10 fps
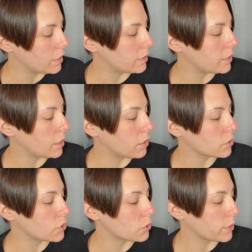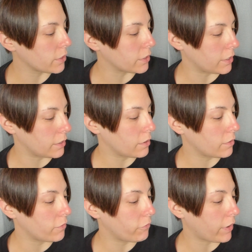The Australian
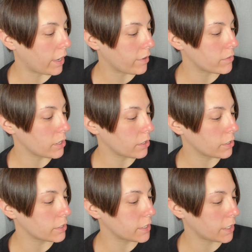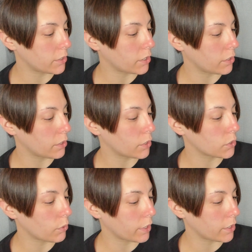$5, $10,
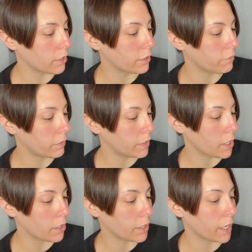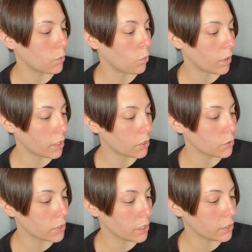$20, $50, and
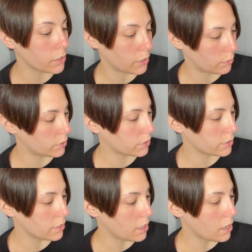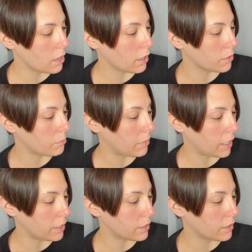$100 notes are
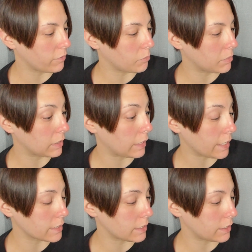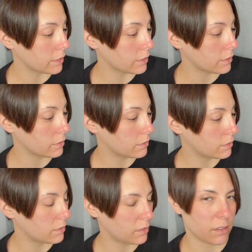made of plastic.
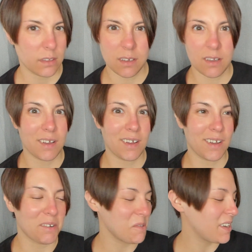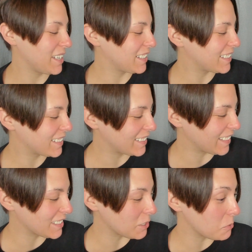What?
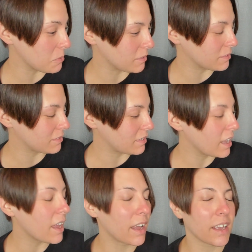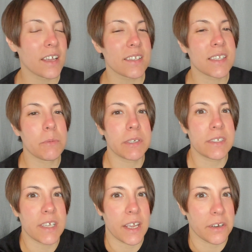That's cool. I guess they would
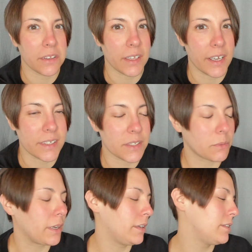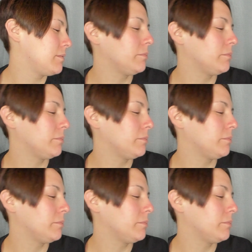tear less, right?